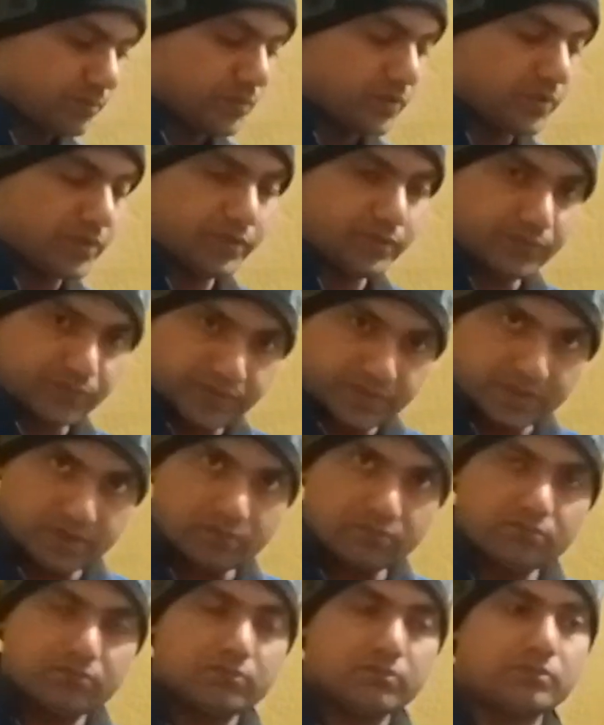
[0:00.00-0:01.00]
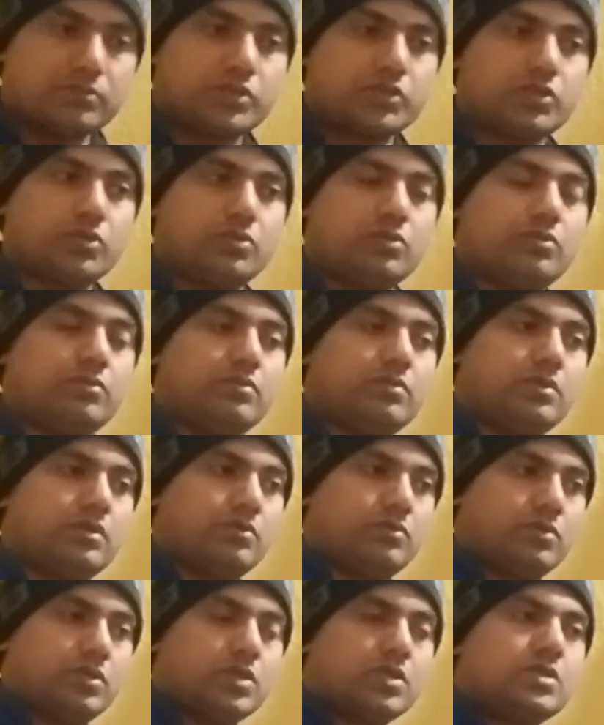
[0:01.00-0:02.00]
were producing, so
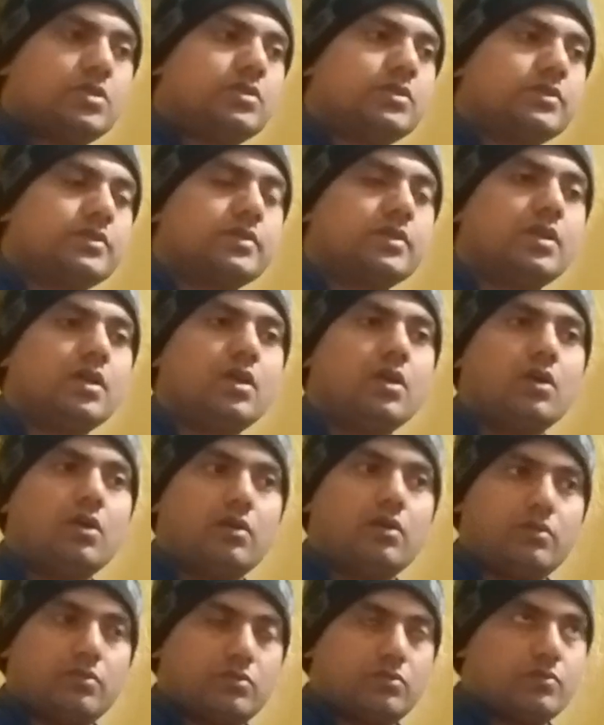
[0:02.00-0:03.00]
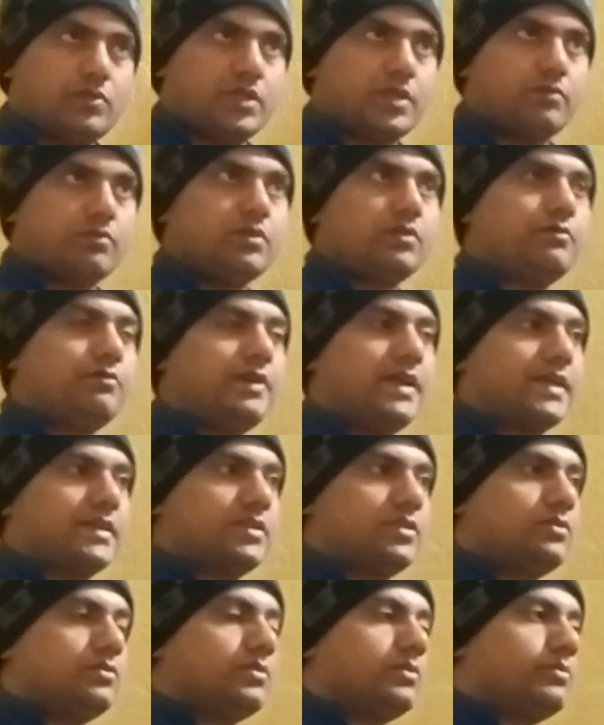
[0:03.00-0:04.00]
workers or whatever the
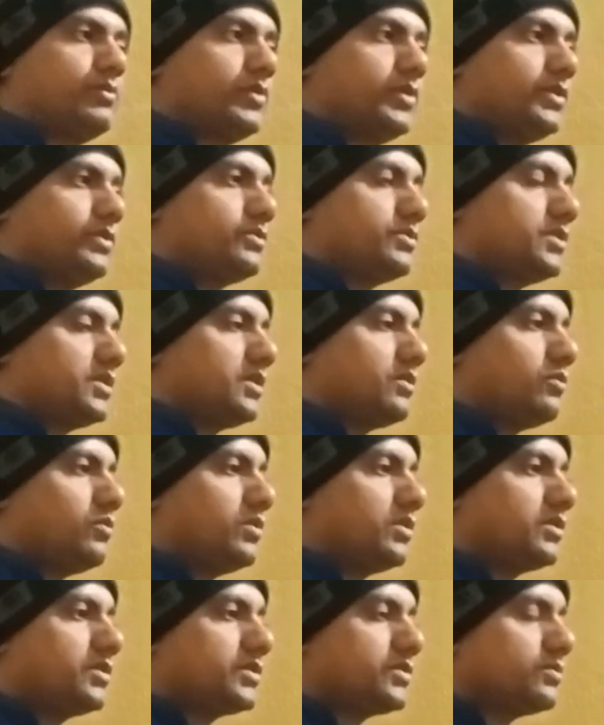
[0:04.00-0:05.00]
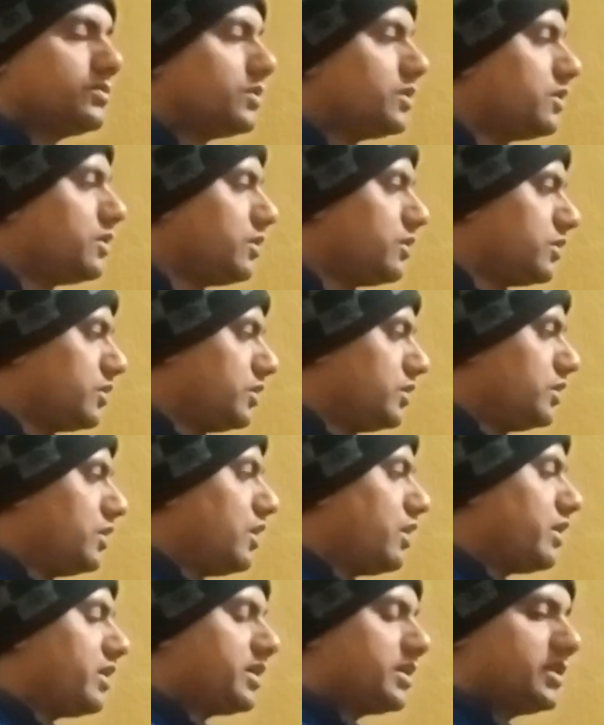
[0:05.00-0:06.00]
factories were producing, workers were
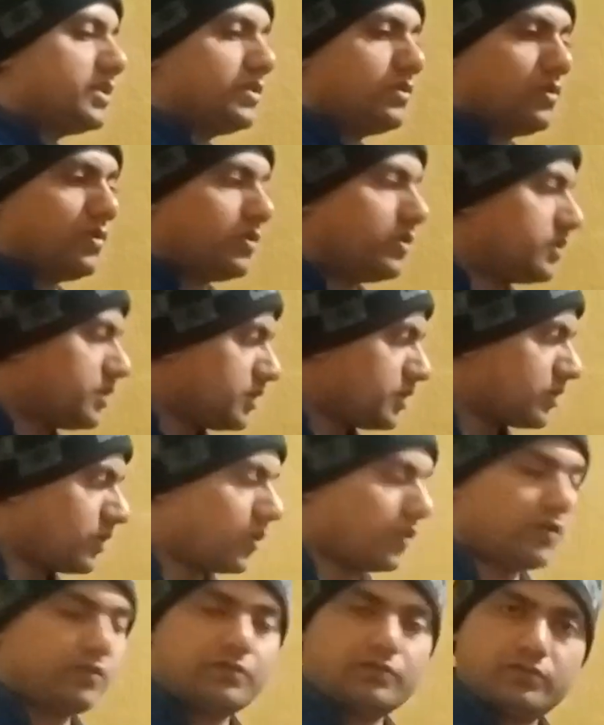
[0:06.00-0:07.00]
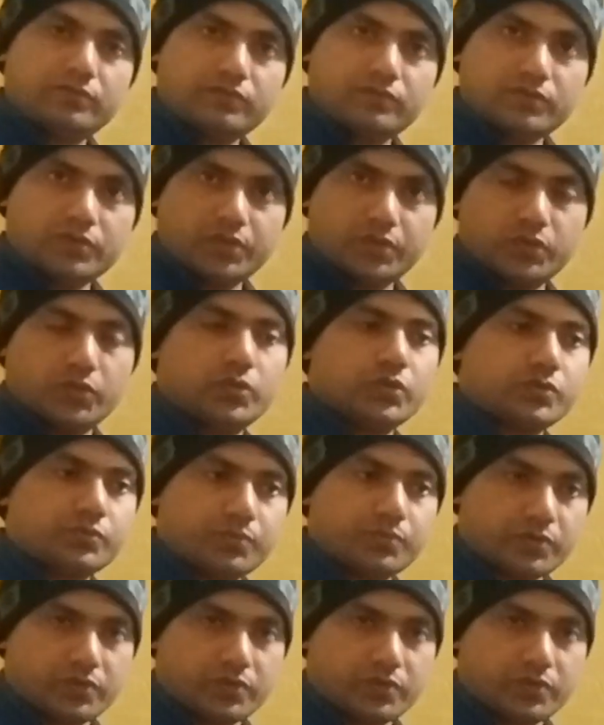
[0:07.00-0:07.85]
not the owner of those